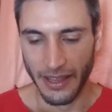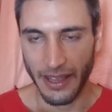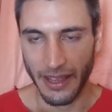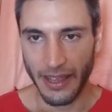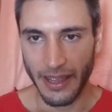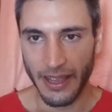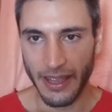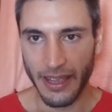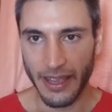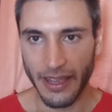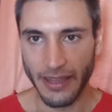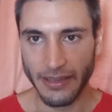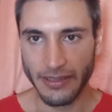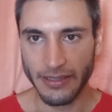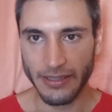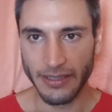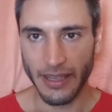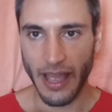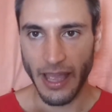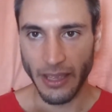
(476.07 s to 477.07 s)

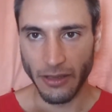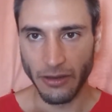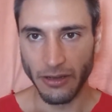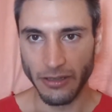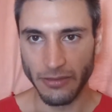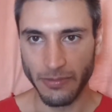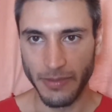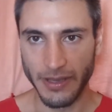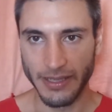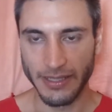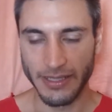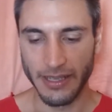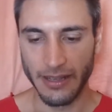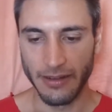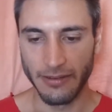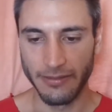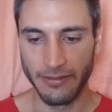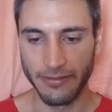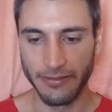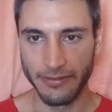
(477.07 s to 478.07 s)
And I caught
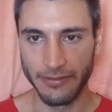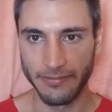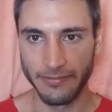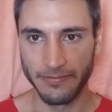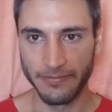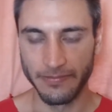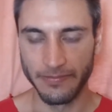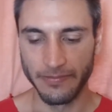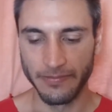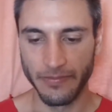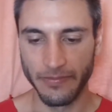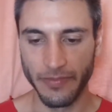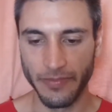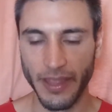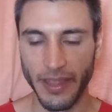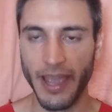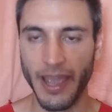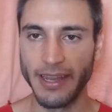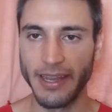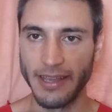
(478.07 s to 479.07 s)
myself
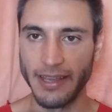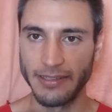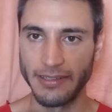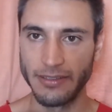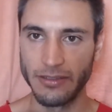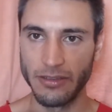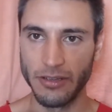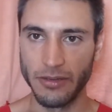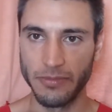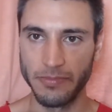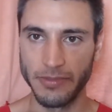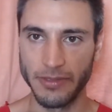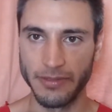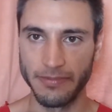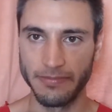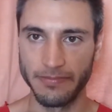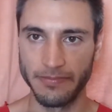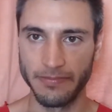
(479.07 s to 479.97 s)
and I stopped.